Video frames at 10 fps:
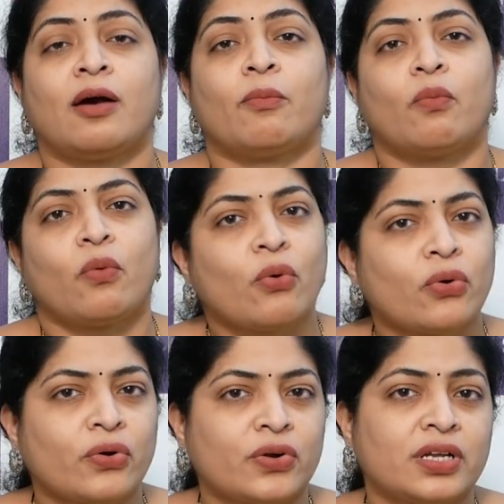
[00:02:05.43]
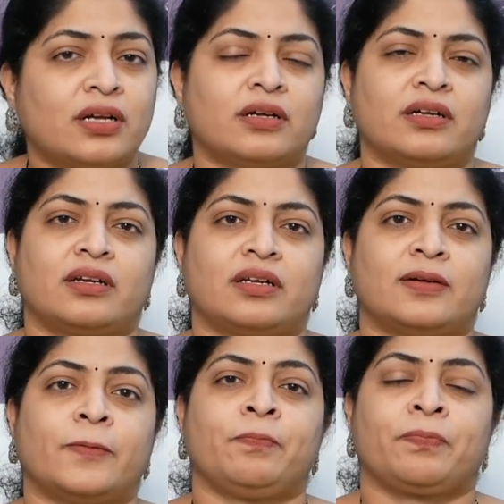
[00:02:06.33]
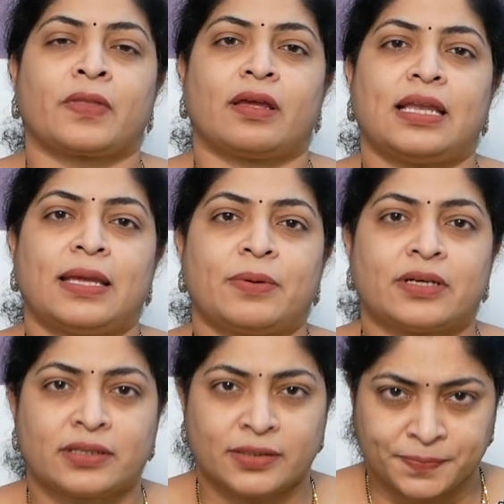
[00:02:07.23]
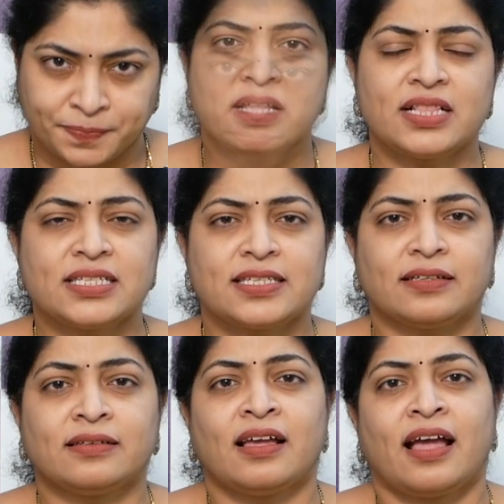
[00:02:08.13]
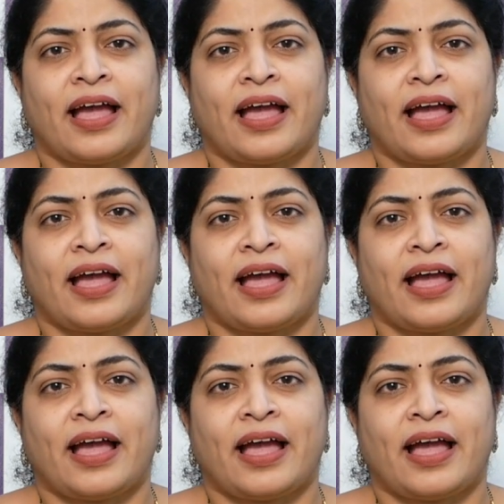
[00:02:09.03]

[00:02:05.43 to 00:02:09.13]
more on her labor this thing,